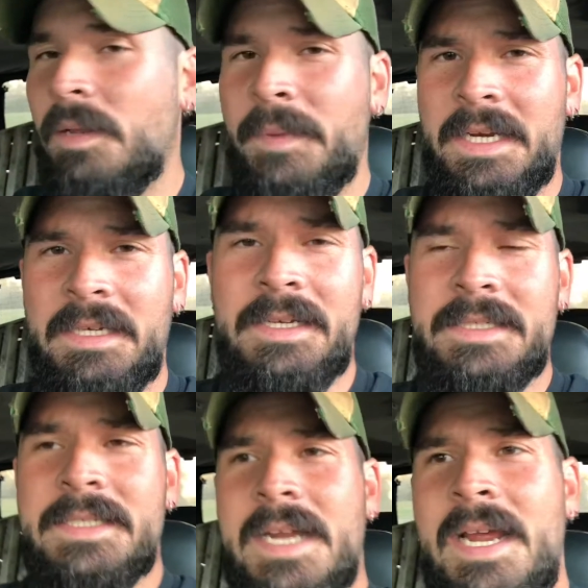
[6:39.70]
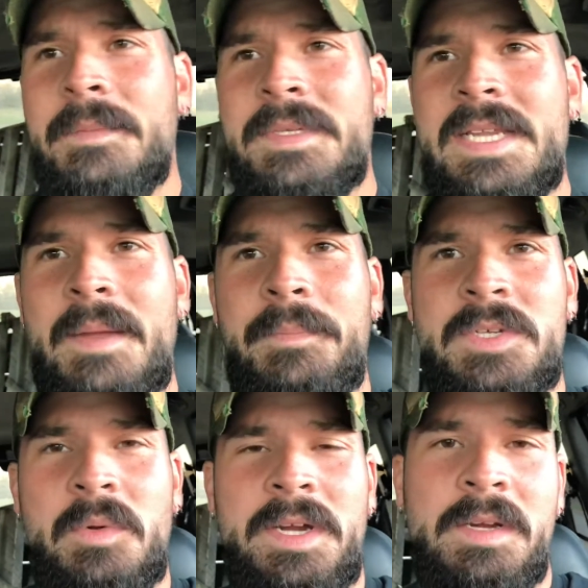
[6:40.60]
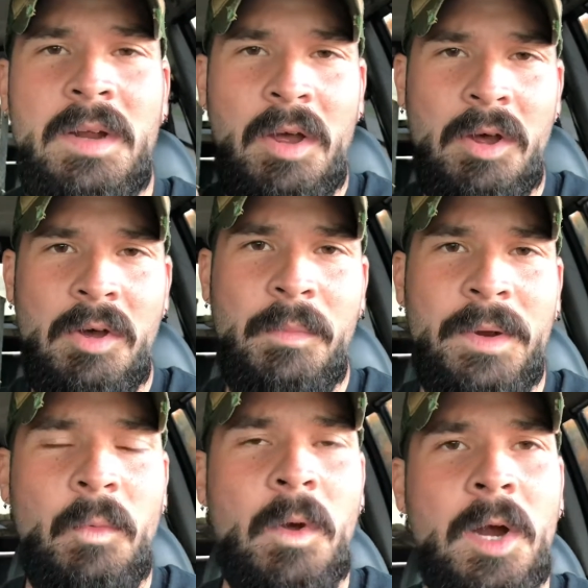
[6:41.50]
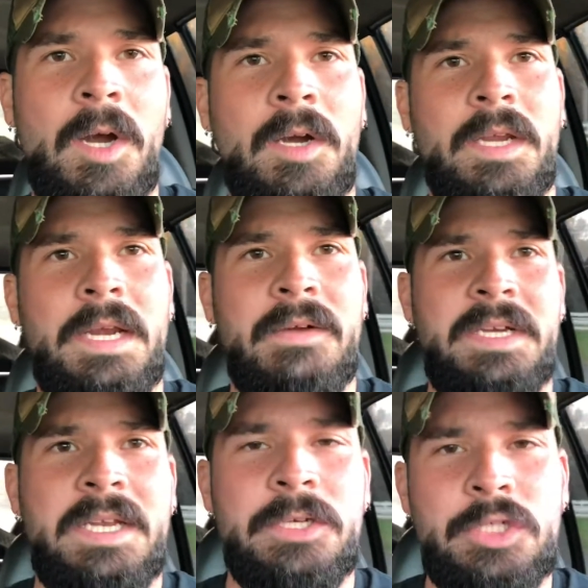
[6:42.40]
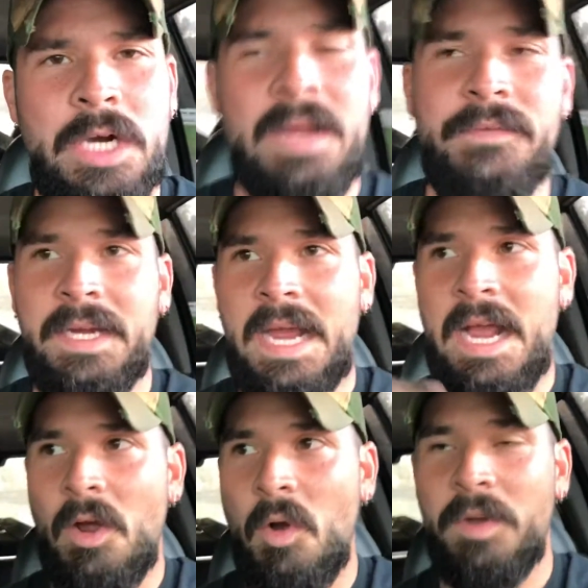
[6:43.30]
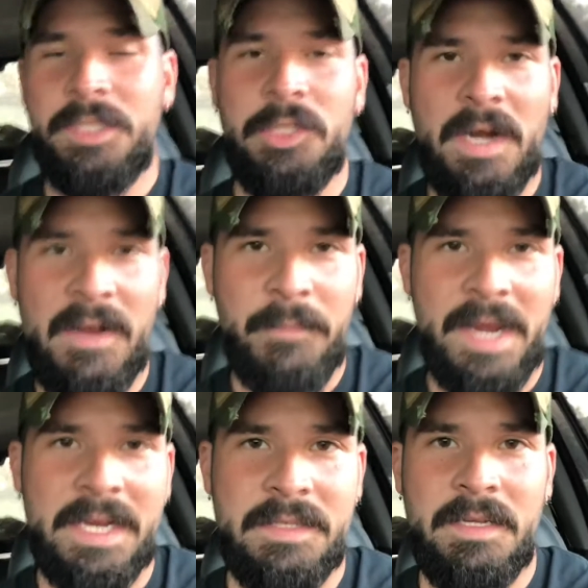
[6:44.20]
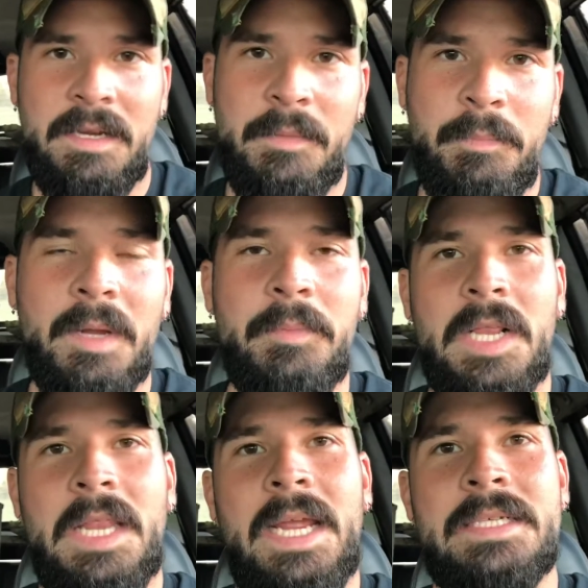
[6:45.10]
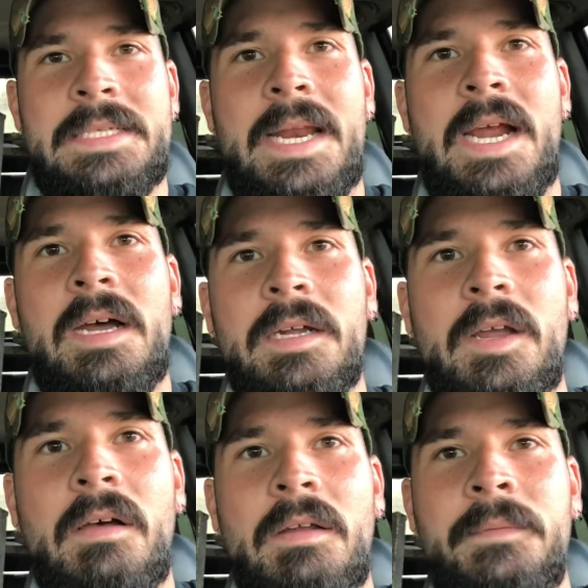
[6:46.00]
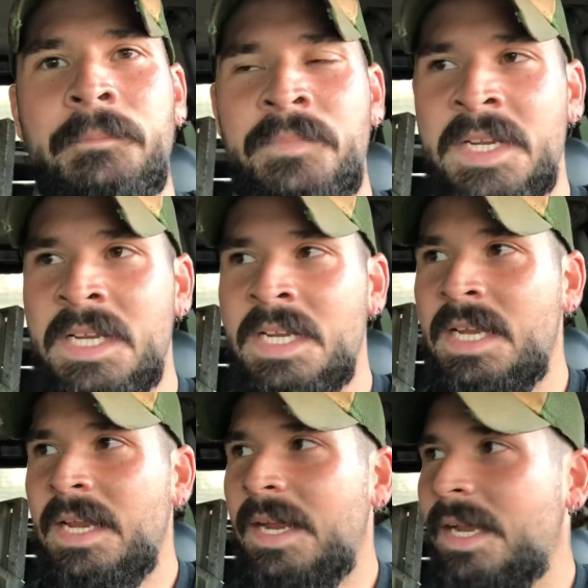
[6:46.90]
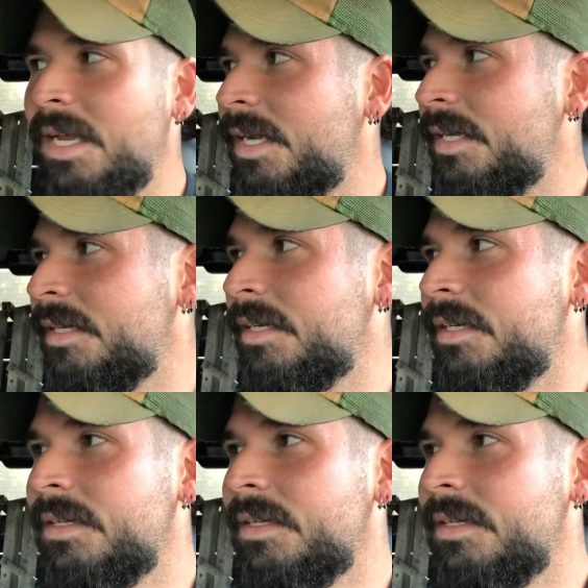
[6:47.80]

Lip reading: y'all about a dozen times that between home and work and everything driving, I always drive past the public lands that I hunt on. And